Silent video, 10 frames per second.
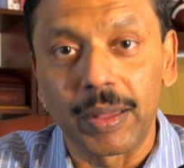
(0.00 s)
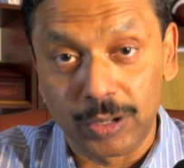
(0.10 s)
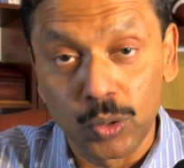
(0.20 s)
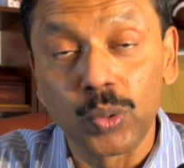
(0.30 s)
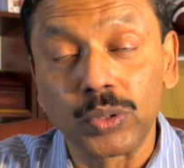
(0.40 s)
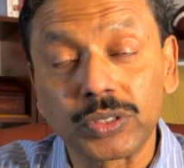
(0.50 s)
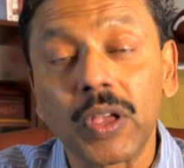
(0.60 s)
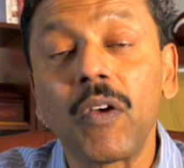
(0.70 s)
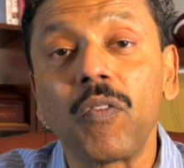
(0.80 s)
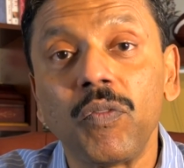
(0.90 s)
tools
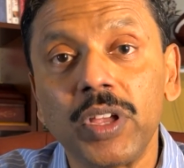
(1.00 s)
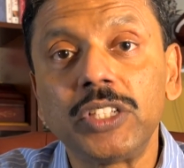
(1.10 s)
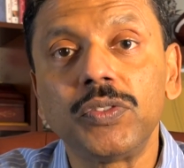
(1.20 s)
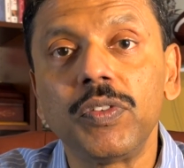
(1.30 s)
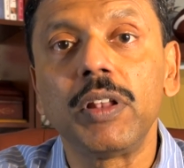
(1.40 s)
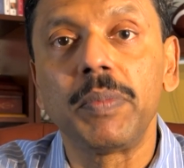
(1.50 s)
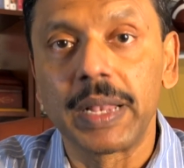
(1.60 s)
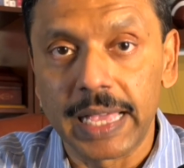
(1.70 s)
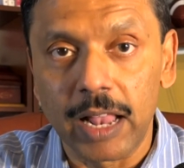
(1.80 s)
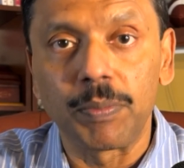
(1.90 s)
which will
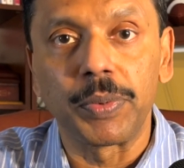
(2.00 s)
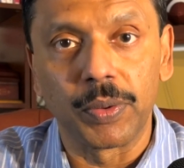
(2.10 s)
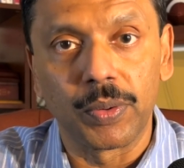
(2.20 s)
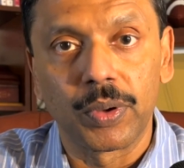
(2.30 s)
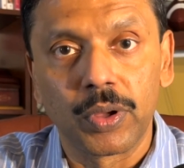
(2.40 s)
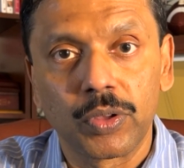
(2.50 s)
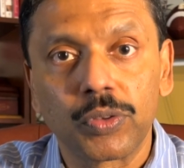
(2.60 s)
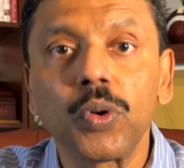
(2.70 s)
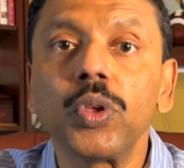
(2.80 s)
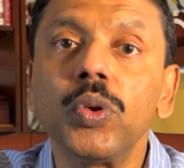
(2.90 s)
help you.
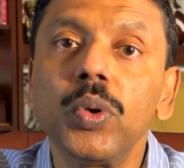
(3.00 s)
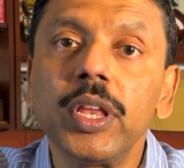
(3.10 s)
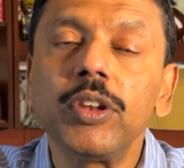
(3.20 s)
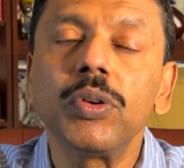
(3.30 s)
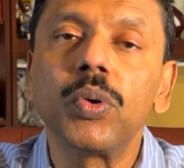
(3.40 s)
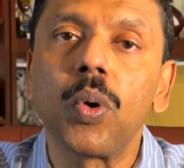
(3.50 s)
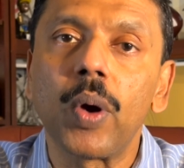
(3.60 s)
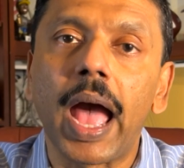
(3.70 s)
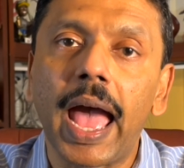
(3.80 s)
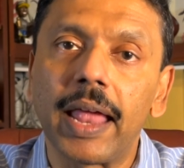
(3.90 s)
So you need to go
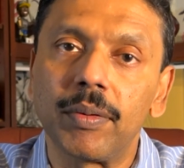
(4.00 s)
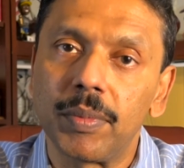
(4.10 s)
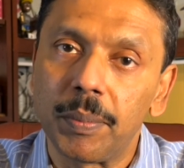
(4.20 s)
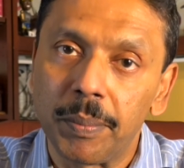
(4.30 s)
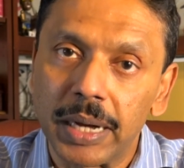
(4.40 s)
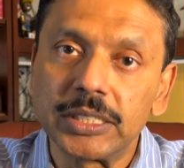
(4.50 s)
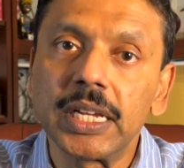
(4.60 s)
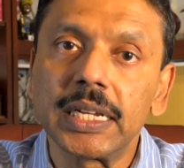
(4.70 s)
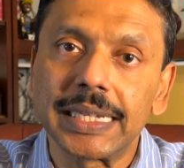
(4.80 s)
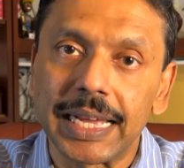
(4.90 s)
and
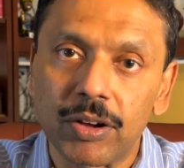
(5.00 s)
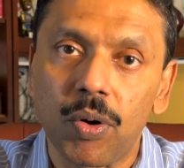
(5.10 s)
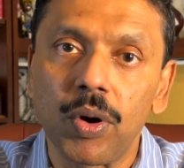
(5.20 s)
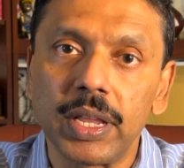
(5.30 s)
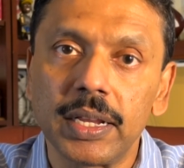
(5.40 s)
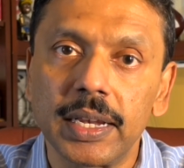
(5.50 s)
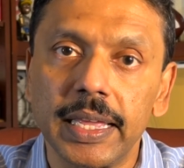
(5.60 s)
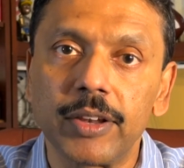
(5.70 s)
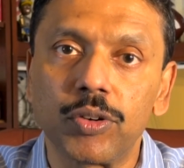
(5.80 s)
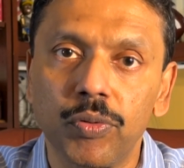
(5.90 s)
budget
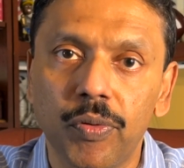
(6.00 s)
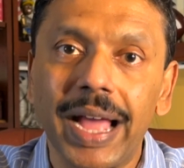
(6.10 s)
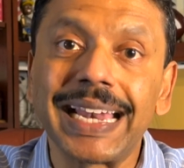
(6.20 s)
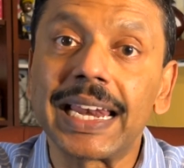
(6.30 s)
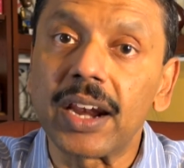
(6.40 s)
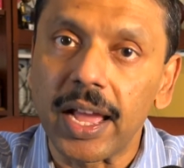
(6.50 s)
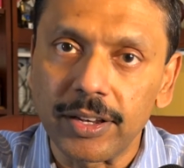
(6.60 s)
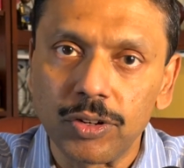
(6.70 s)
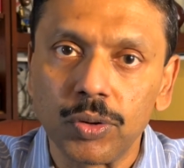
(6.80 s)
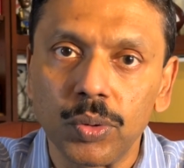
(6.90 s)
accordingly to find right
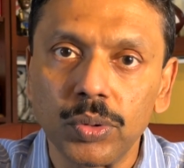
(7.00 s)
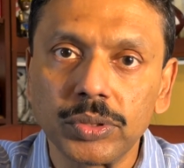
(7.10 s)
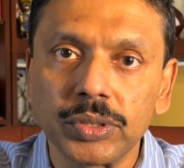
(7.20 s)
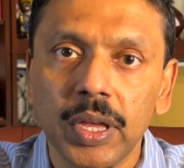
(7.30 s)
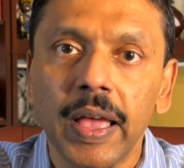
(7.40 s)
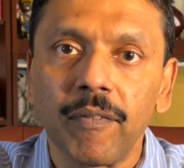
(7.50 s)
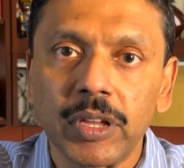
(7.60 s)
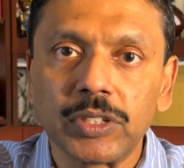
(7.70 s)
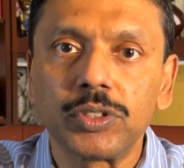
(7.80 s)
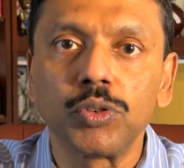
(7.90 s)
tools
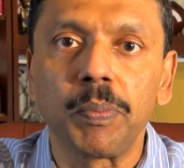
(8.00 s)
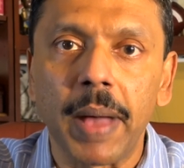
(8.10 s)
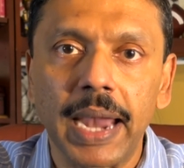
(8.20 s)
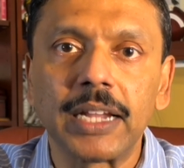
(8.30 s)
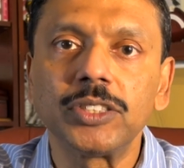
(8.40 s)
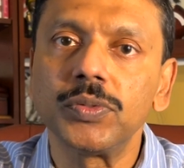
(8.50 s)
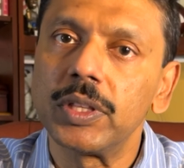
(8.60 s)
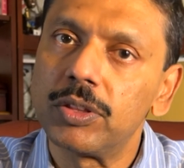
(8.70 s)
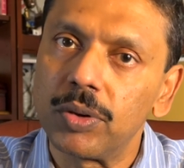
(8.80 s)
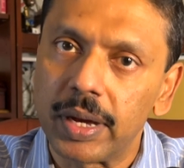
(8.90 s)
which to balance
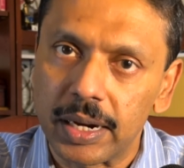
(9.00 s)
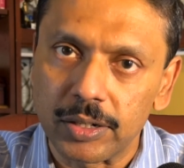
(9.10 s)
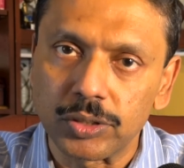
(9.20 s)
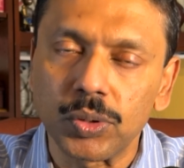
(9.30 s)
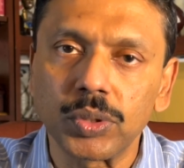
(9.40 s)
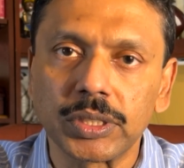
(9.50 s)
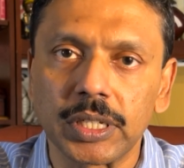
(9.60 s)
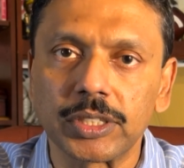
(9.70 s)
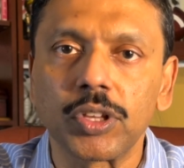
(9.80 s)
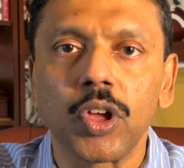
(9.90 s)
with your
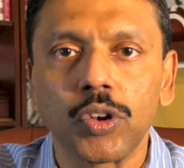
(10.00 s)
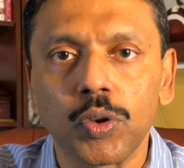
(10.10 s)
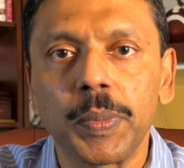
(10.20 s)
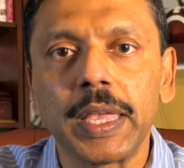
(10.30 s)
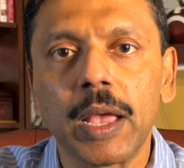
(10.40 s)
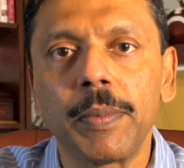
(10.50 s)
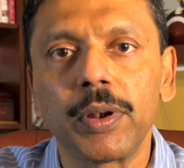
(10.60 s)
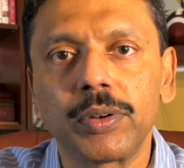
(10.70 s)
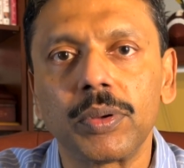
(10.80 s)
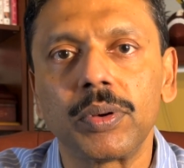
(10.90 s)
resources to be able
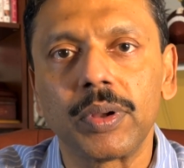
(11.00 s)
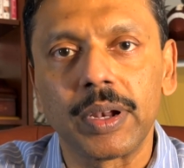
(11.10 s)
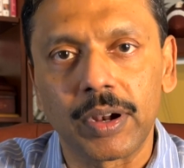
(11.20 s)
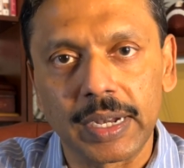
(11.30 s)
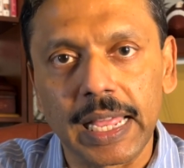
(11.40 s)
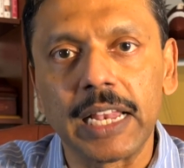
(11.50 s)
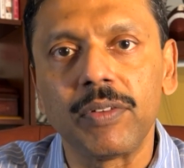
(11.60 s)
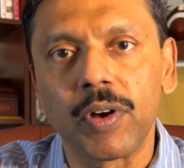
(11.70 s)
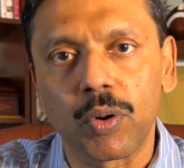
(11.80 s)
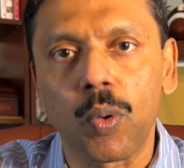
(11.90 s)
to
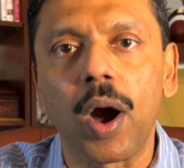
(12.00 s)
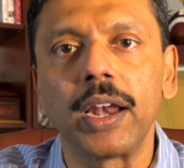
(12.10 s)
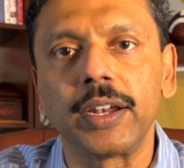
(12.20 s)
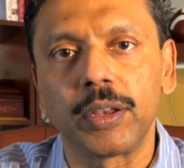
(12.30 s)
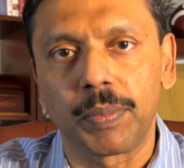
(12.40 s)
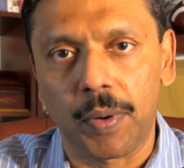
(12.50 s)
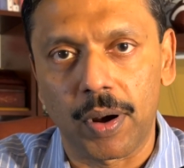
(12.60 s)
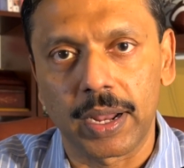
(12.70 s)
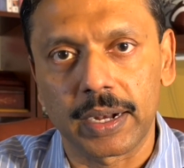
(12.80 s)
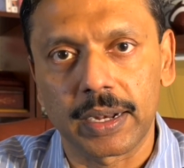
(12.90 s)
deliver quality
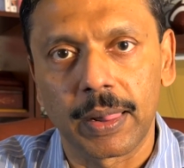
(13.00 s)
product.